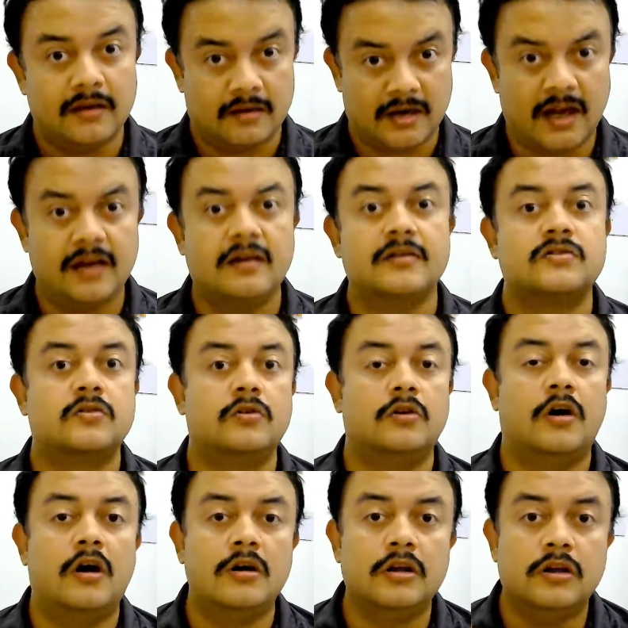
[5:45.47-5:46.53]
Right? So
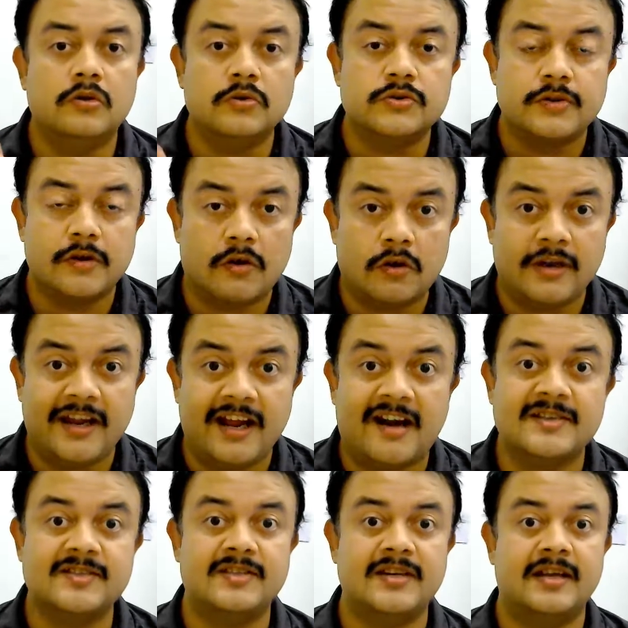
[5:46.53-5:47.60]
don't use your own
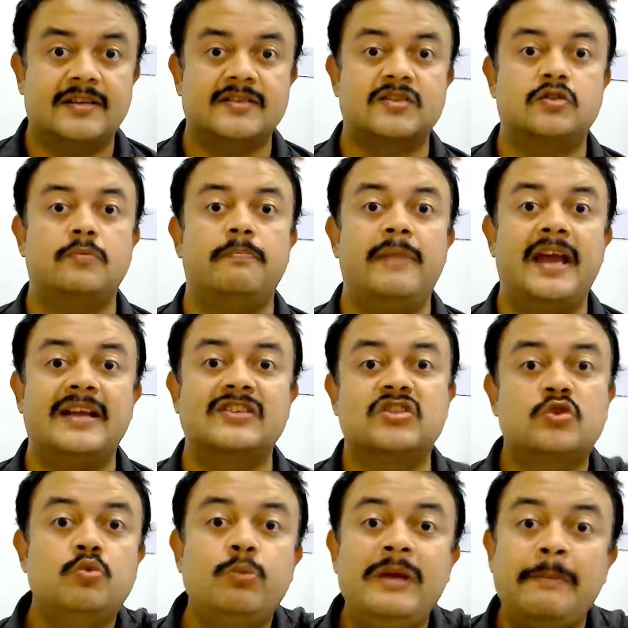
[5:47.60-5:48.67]
yardsticks to make
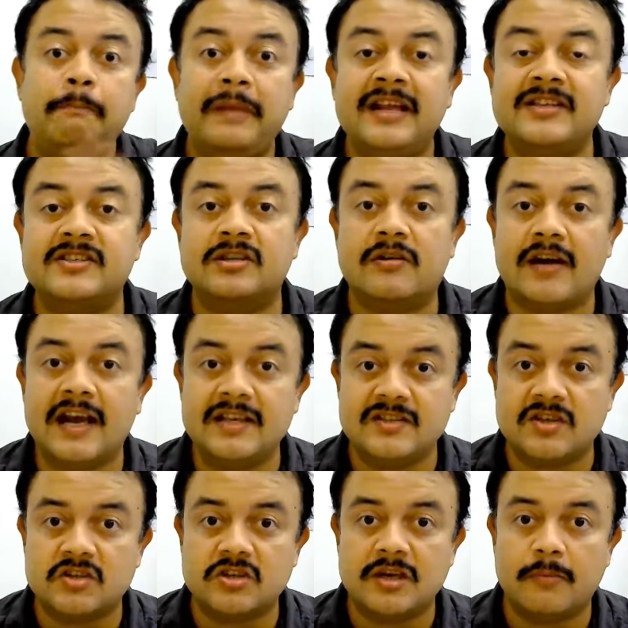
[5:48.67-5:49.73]
sweeping
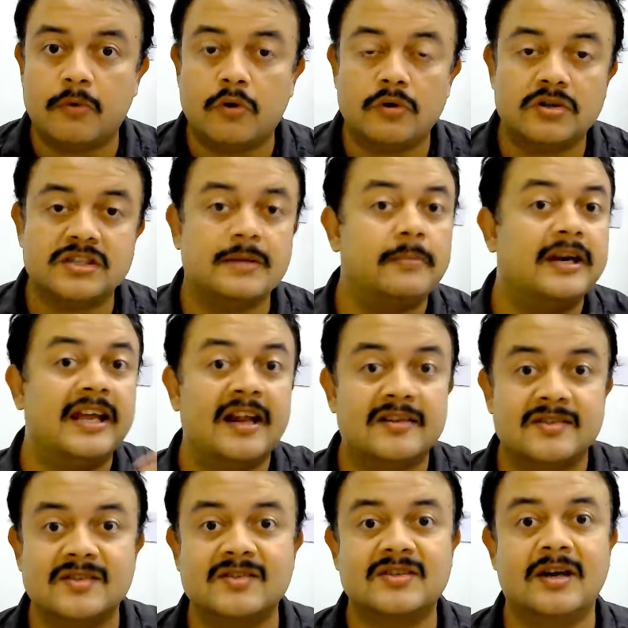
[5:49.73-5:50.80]
generalization about somebody
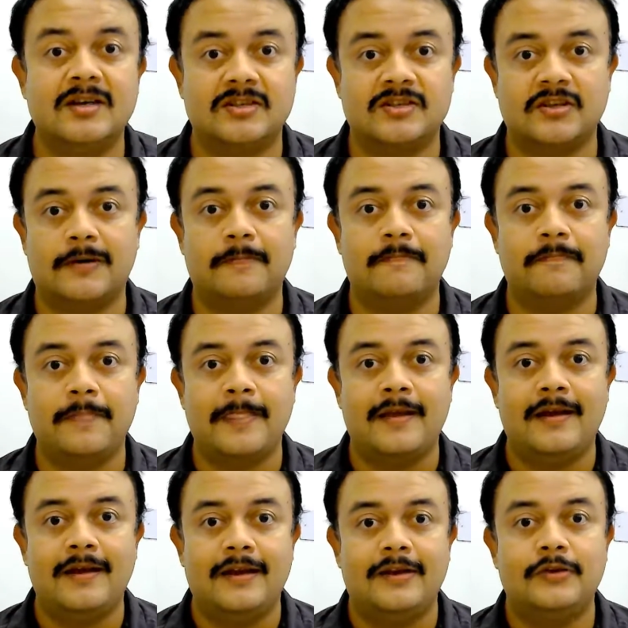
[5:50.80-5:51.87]
else's culture.
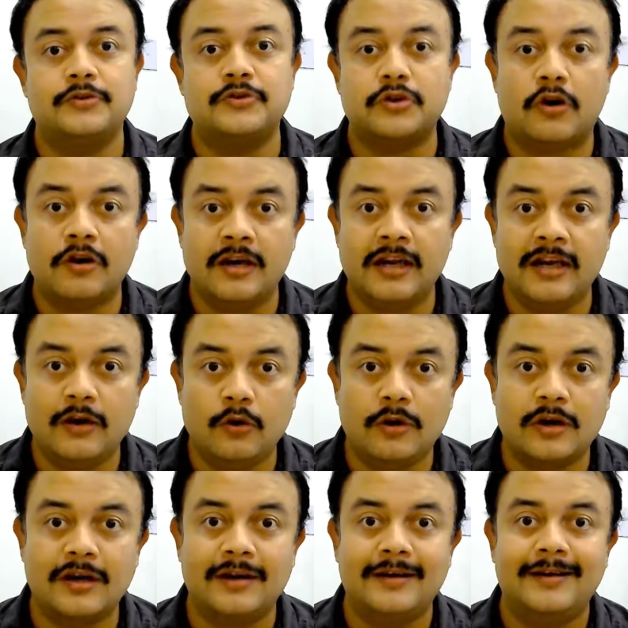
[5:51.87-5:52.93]
You should only
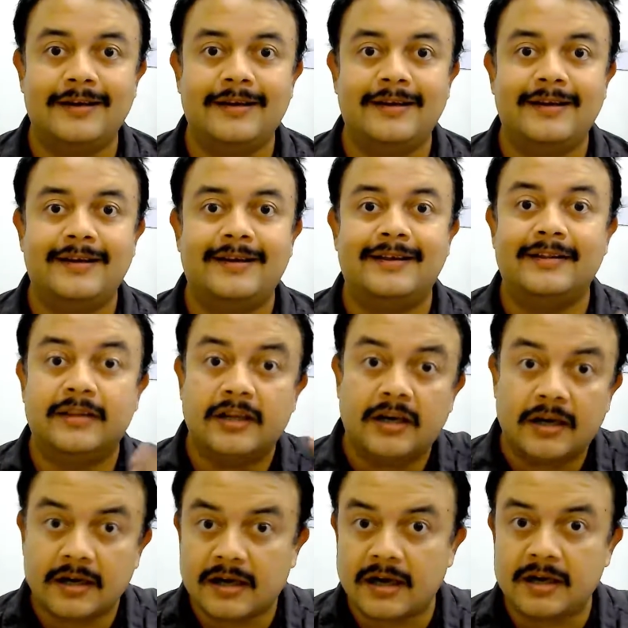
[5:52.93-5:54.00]
look
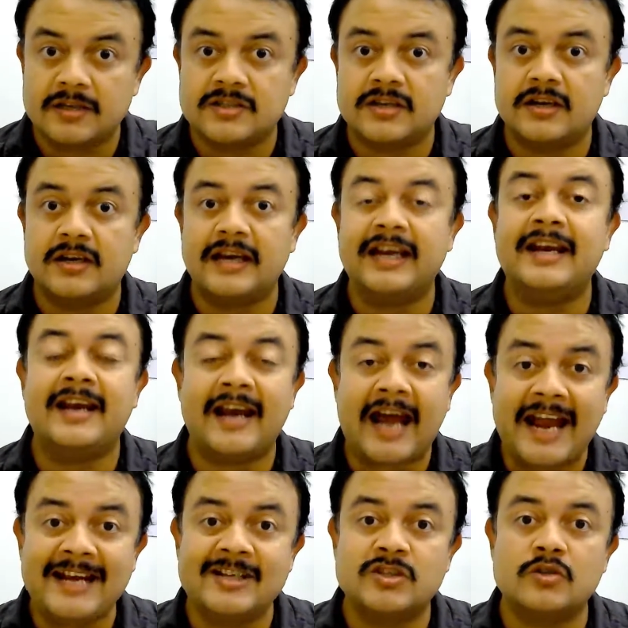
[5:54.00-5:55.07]
their culture in
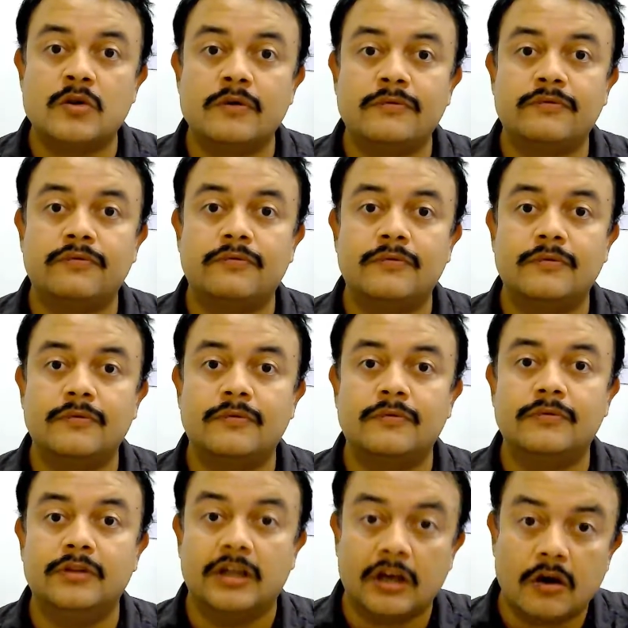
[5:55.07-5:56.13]
lights of
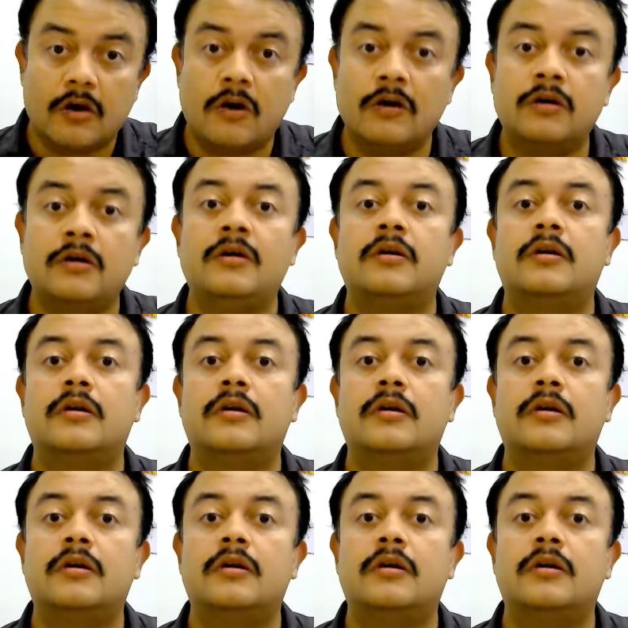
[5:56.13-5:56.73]
their own